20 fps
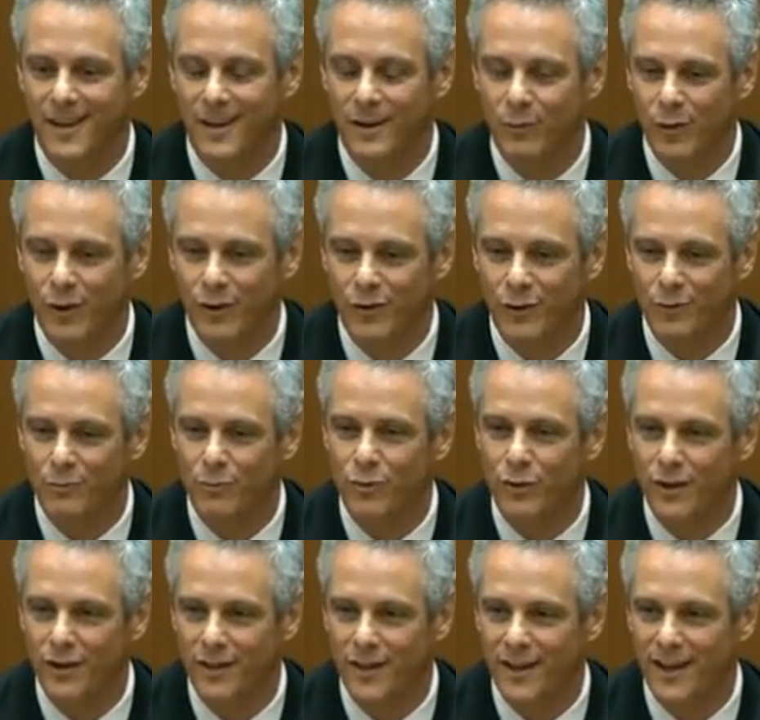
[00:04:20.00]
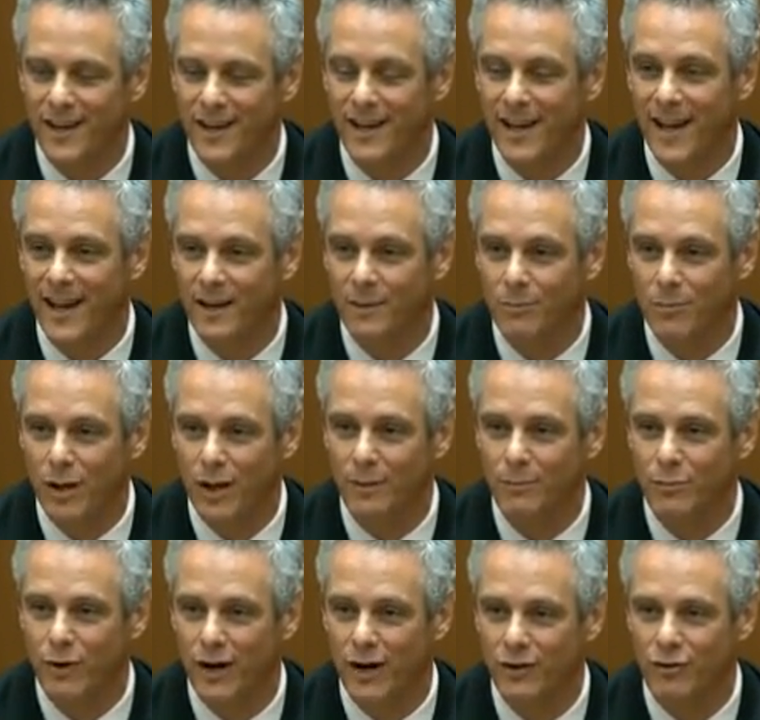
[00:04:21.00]
He wasn't breathing, and he had a
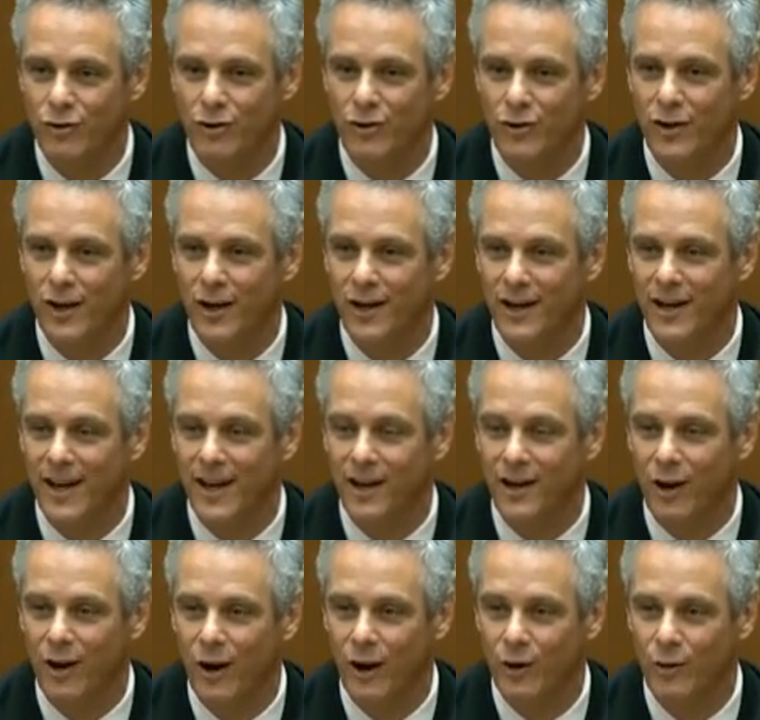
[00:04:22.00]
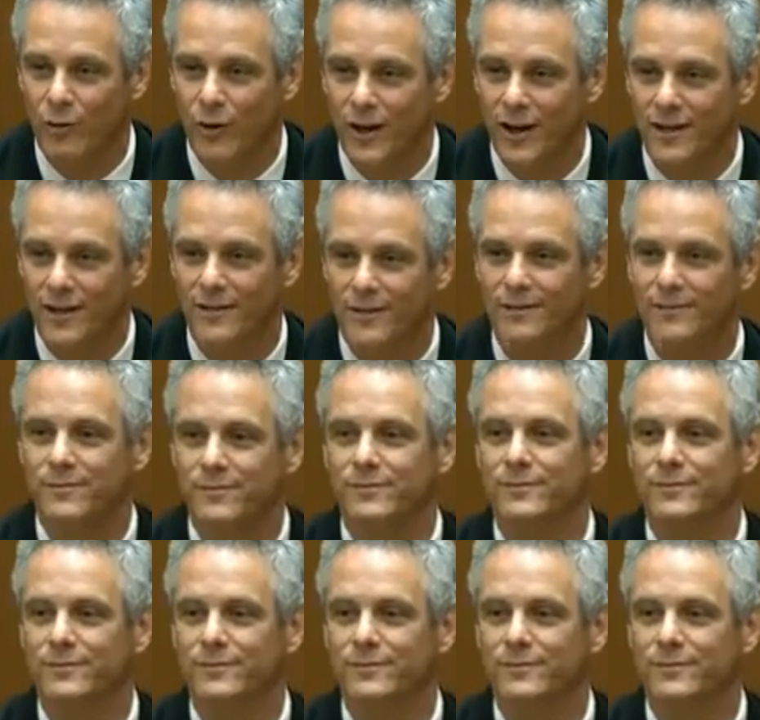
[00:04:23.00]
blood pressure, and he had a heart rate.